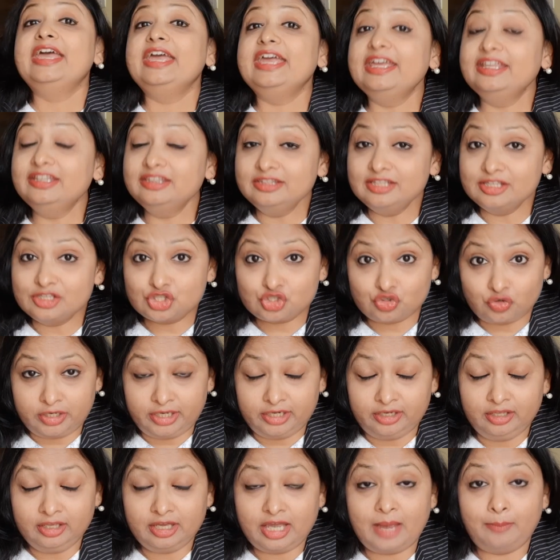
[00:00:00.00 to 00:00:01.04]
In this
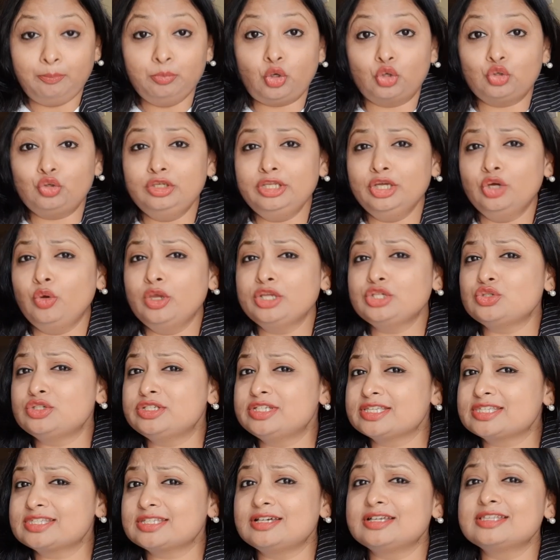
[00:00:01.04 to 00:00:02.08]
training, I'm not only going to
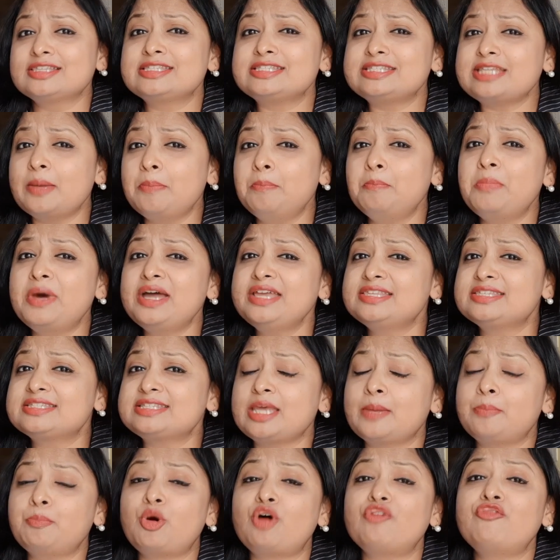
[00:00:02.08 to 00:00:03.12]
discuss step by
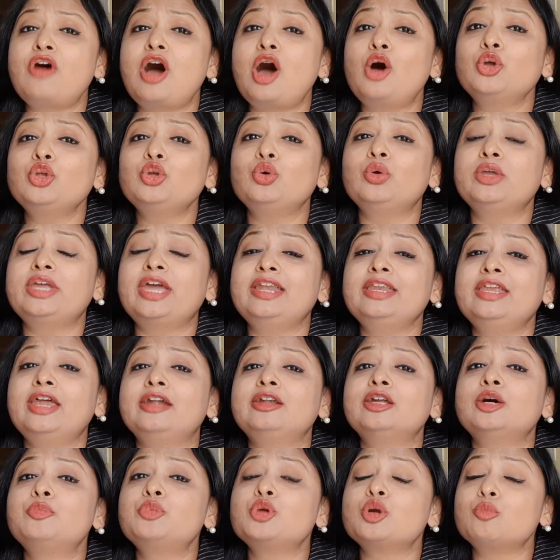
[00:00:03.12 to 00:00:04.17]
step of how you can
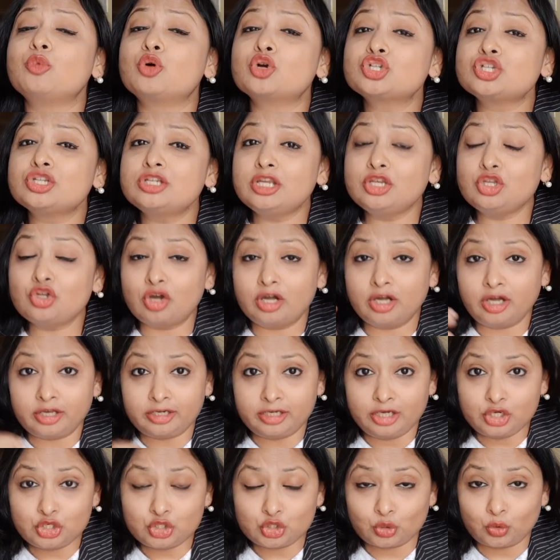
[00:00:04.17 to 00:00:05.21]
get a promotion in your
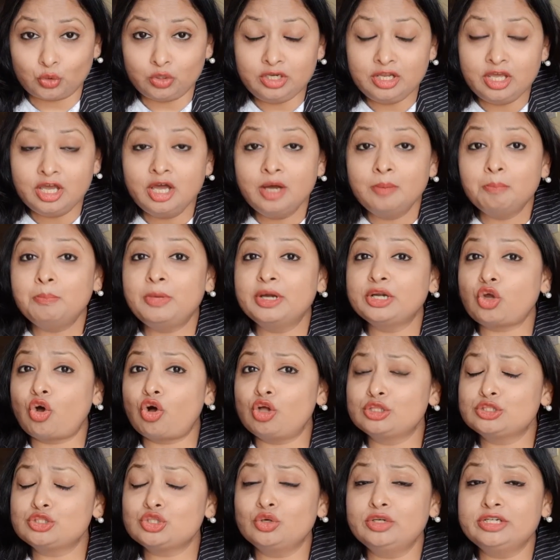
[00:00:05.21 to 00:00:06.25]
current role, but
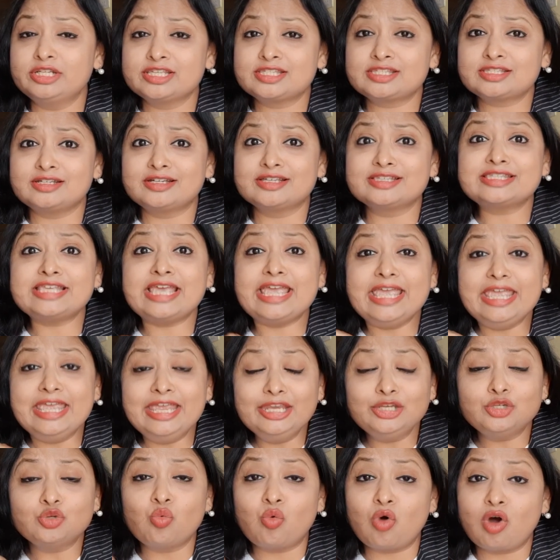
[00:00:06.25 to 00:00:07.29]
also discuss
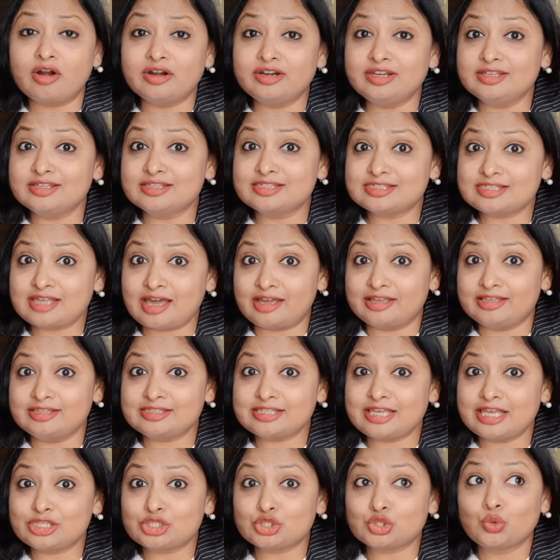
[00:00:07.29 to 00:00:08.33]
8 warning signs
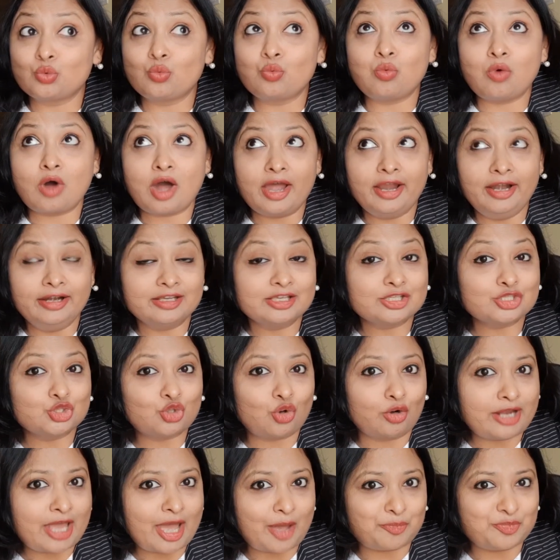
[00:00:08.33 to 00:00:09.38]
as to why it has
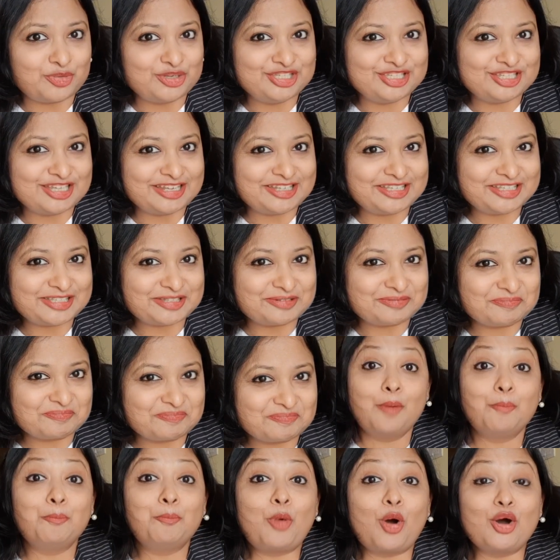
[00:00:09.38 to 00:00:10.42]
not happened yet.
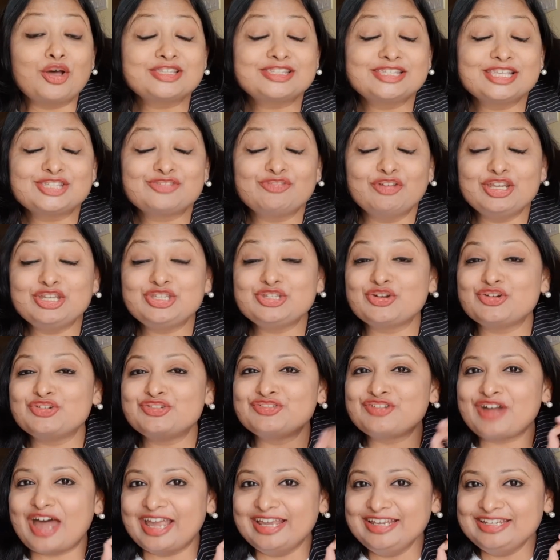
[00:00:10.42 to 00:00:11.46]
Pause this video
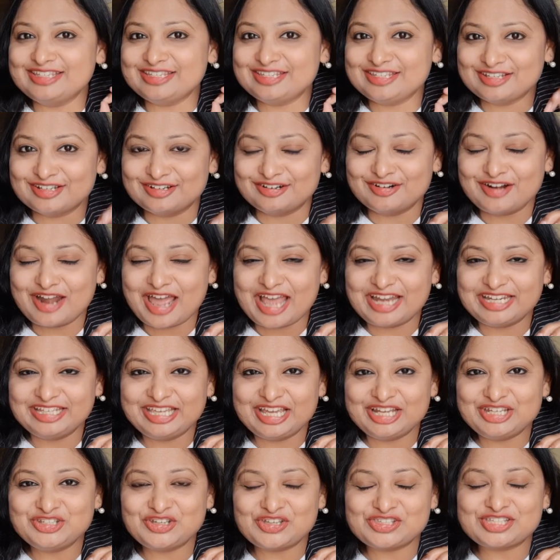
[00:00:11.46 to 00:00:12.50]
right here and
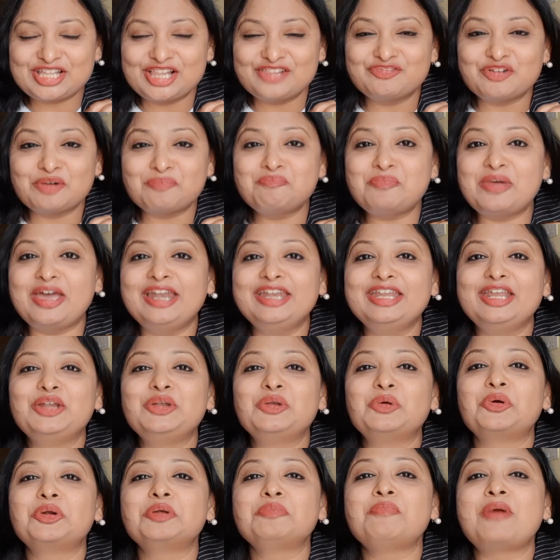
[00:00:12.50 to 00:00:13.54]
get yourself a pen and
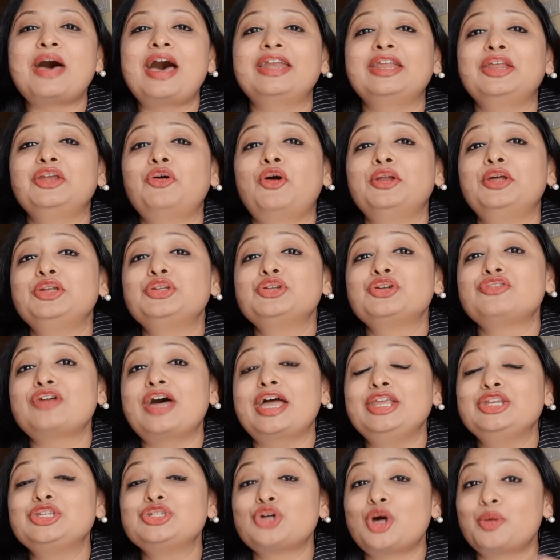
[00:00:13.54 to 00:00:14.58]
notepad in order to
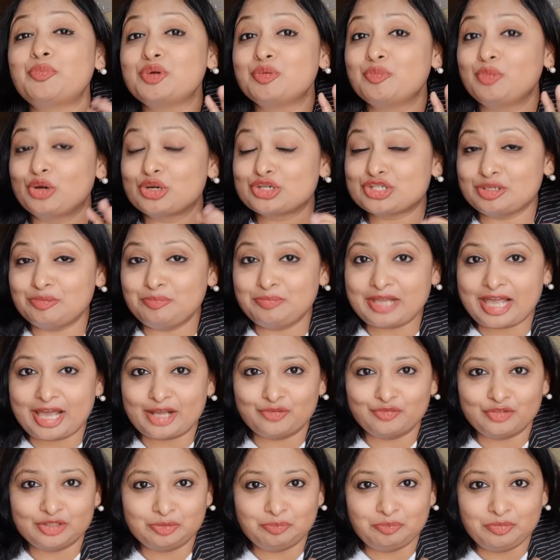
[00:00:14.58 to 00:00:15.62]
write your promotion
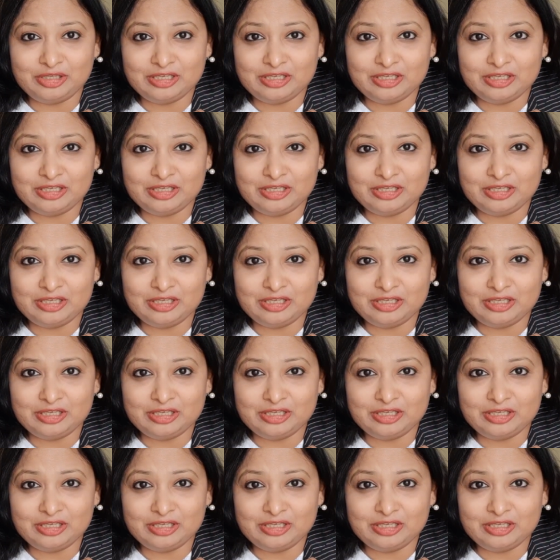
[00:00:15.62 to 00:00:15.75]
plan with